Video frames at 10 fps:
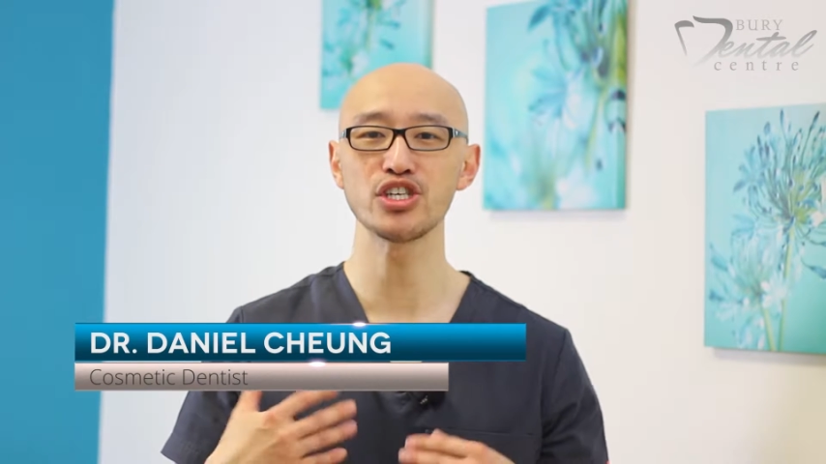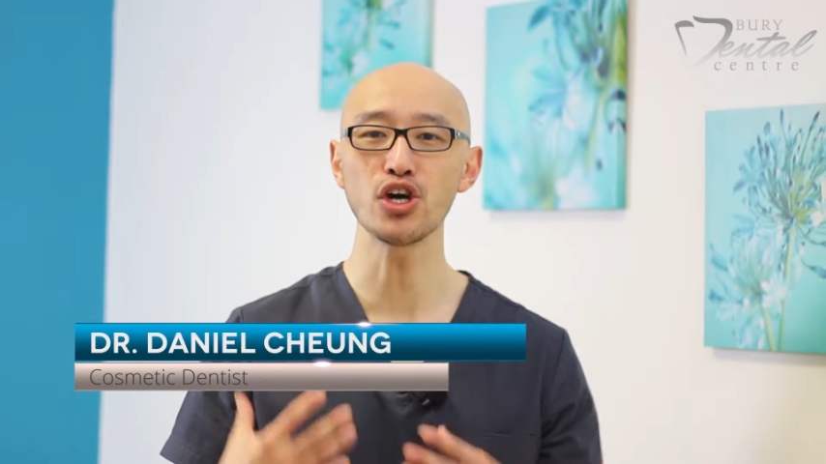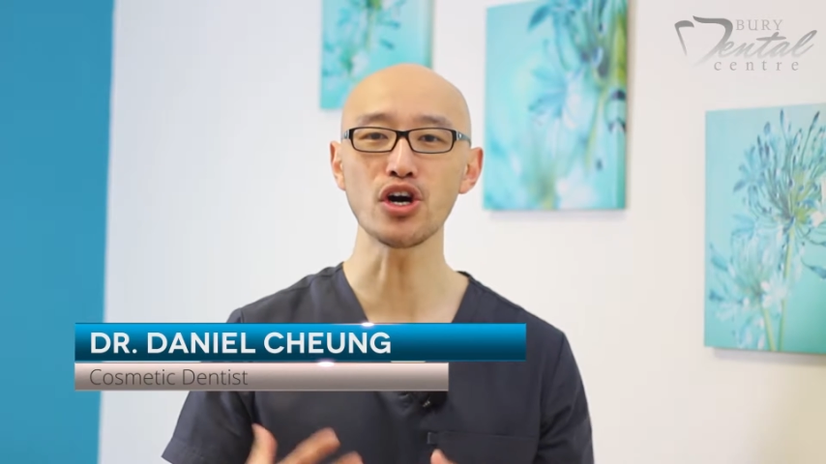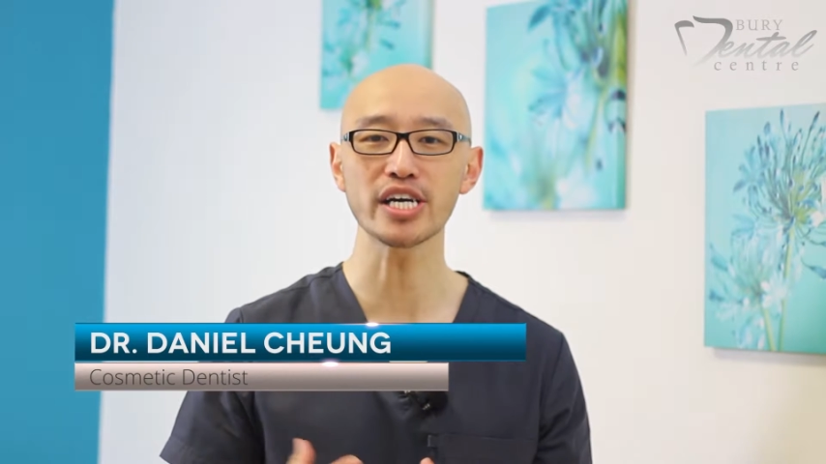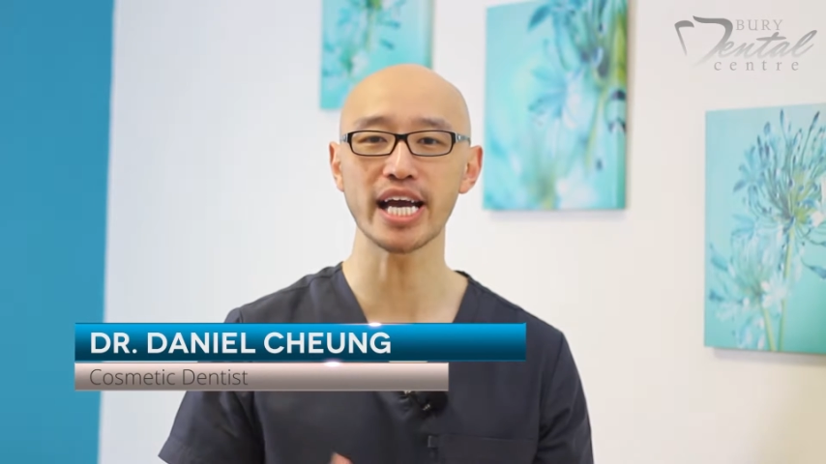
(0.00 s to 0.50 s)

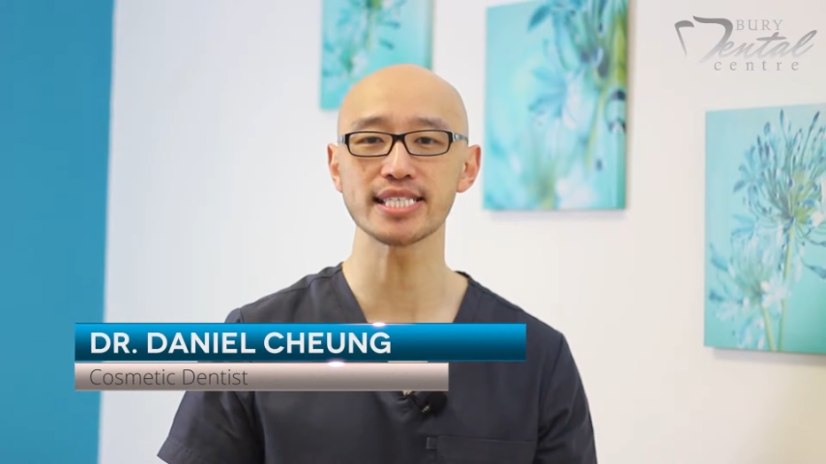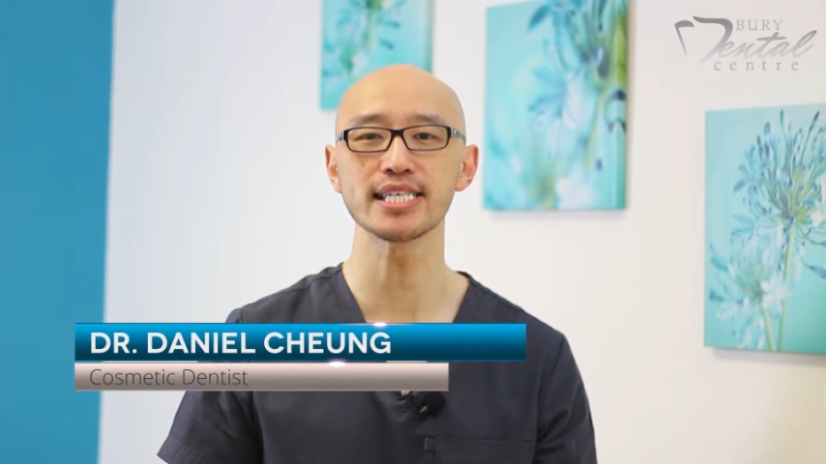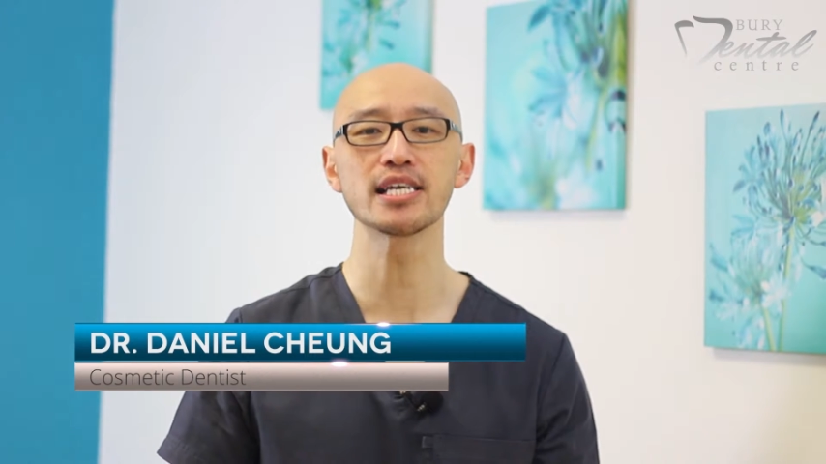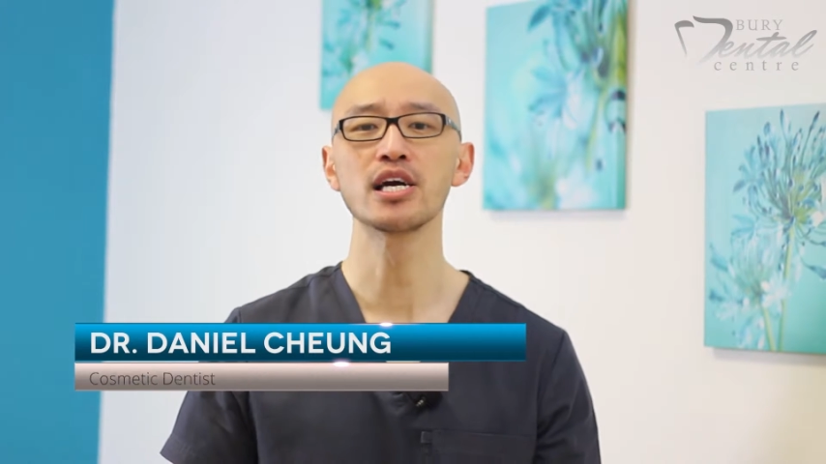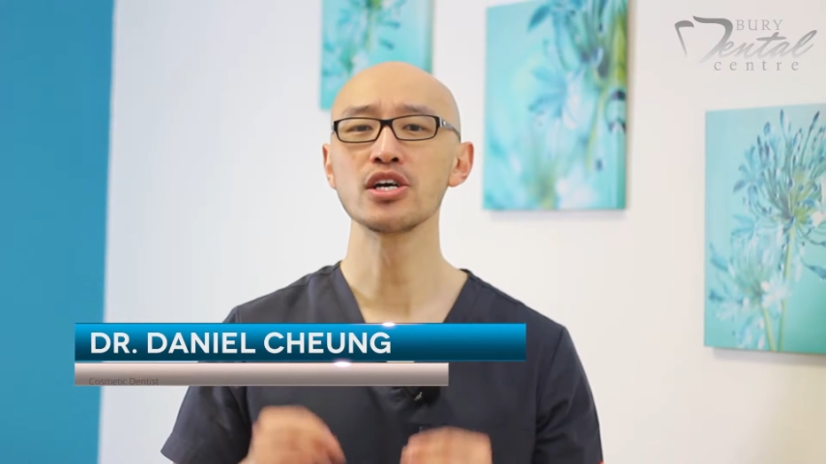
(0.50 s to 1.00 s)
you're
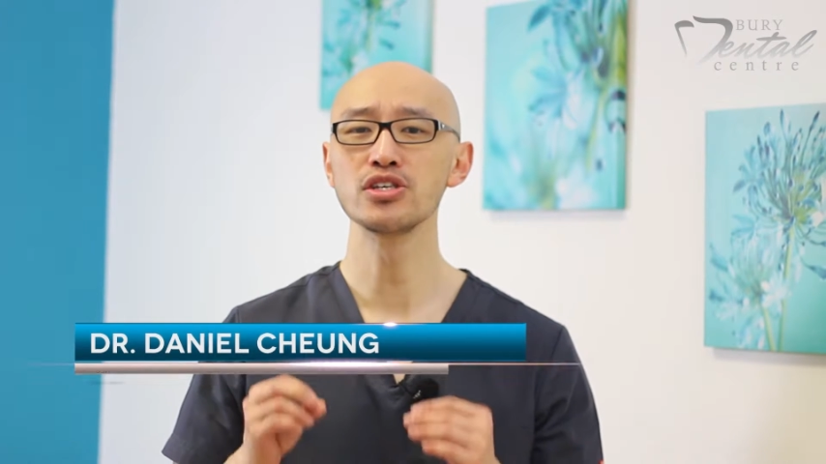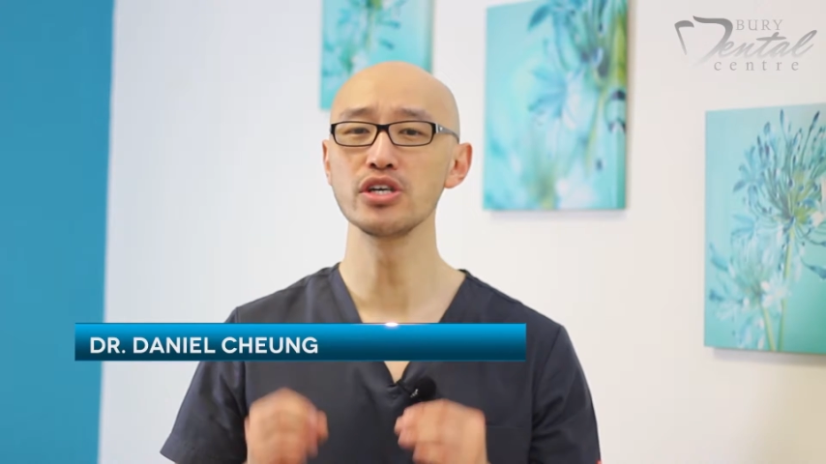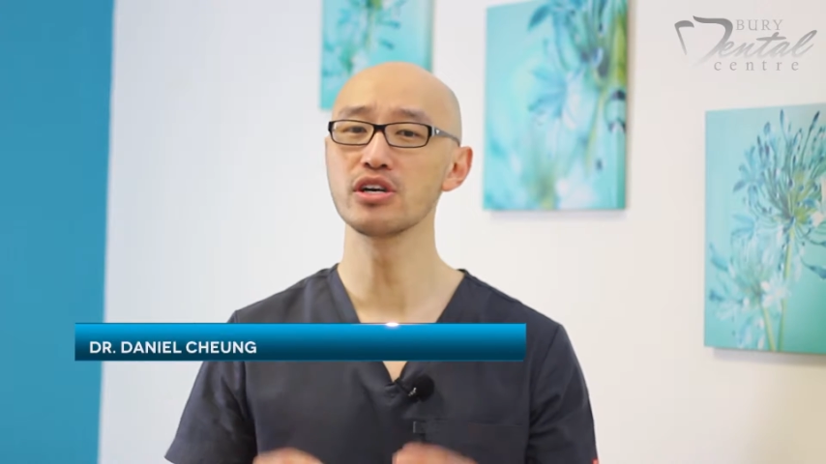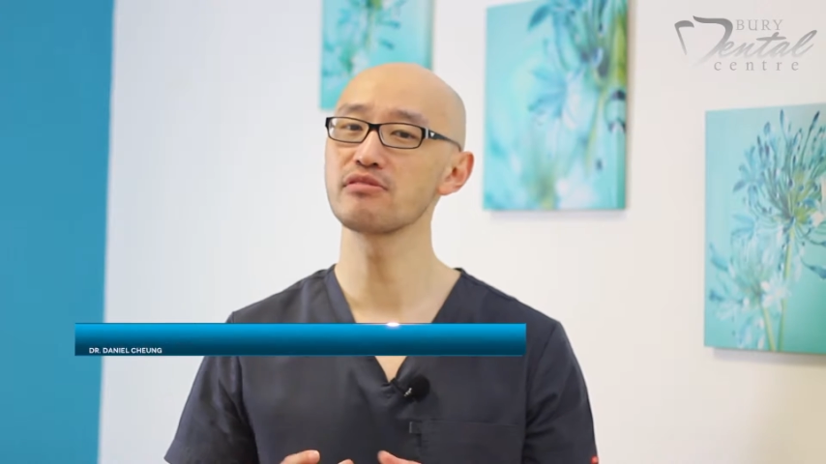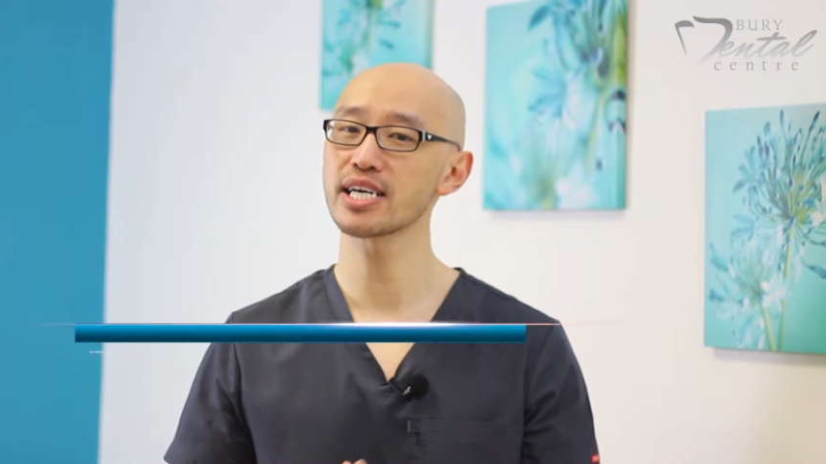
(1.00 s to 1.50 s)
getting
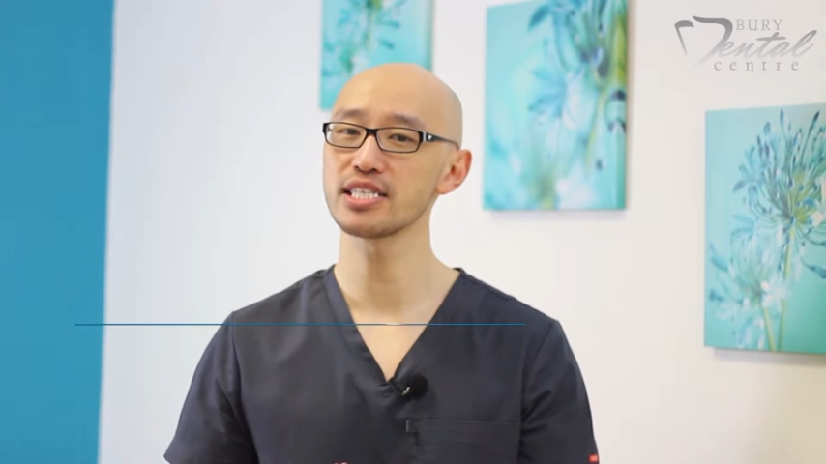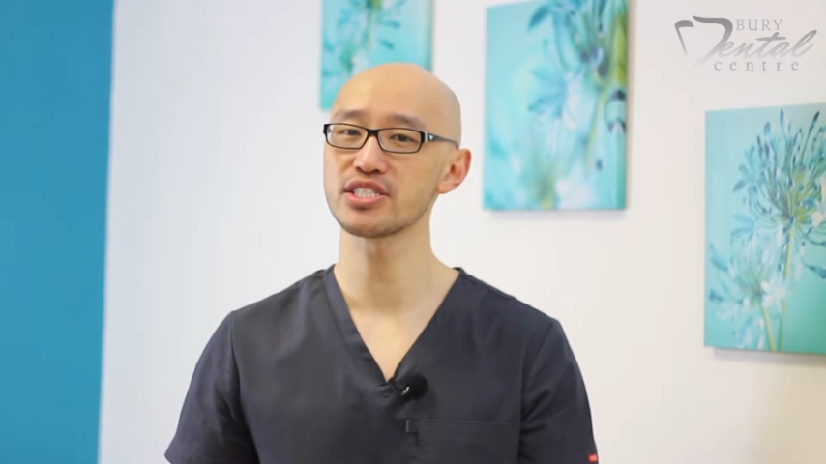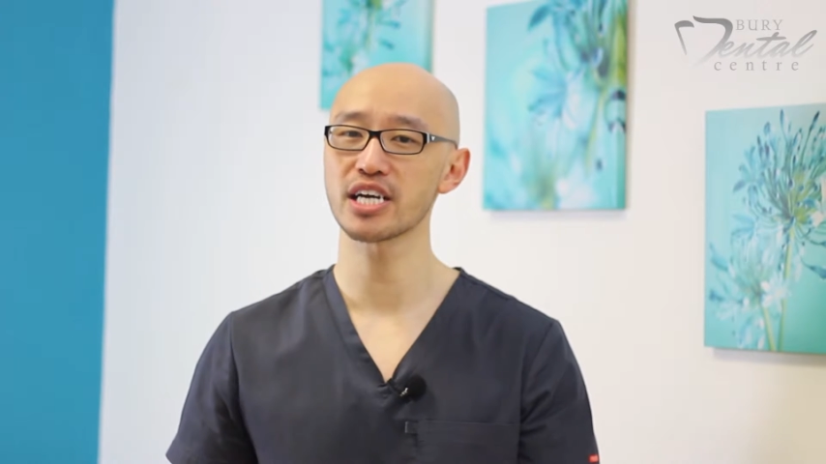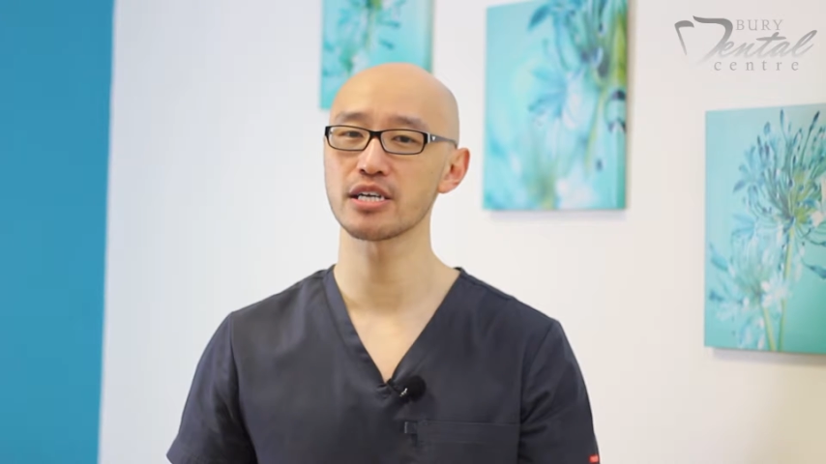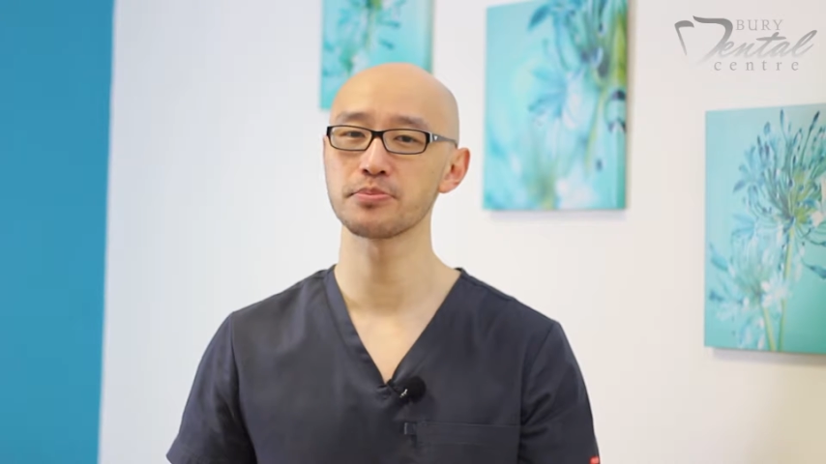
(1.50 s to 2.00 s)
your regular
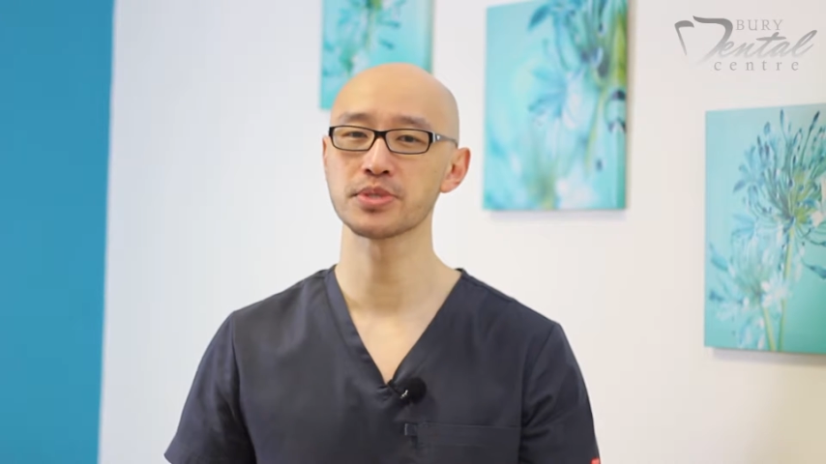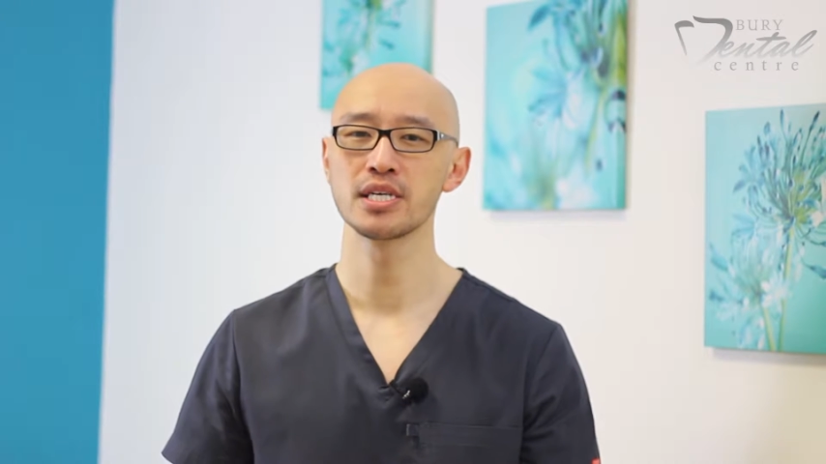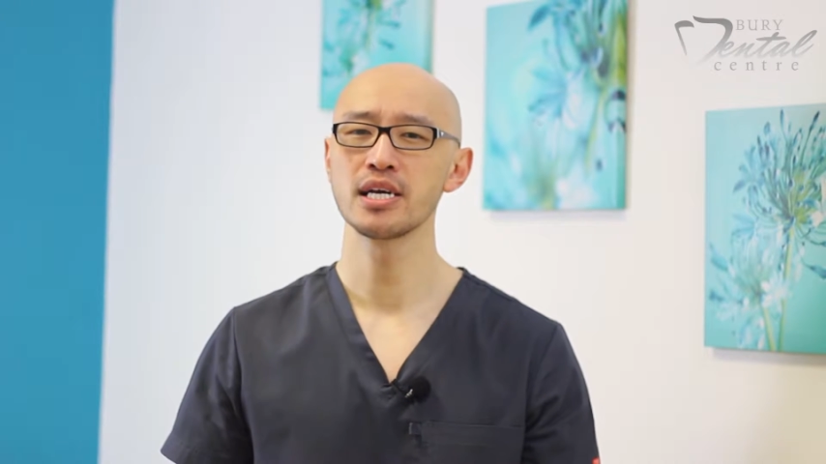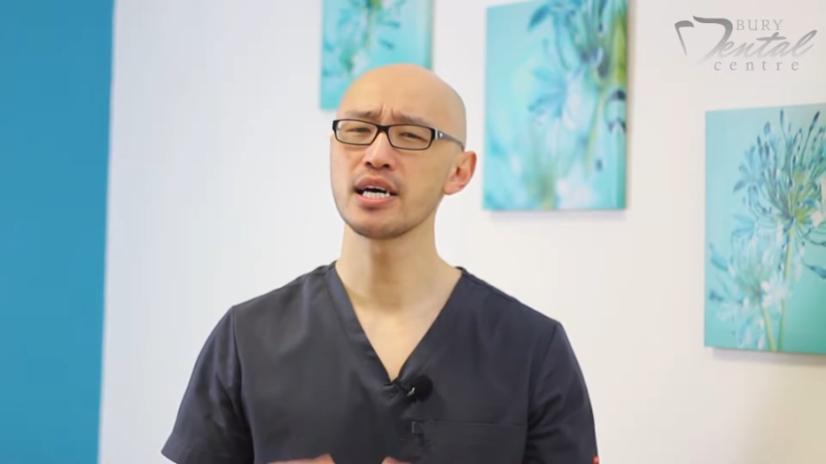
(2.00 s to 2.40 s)
checkups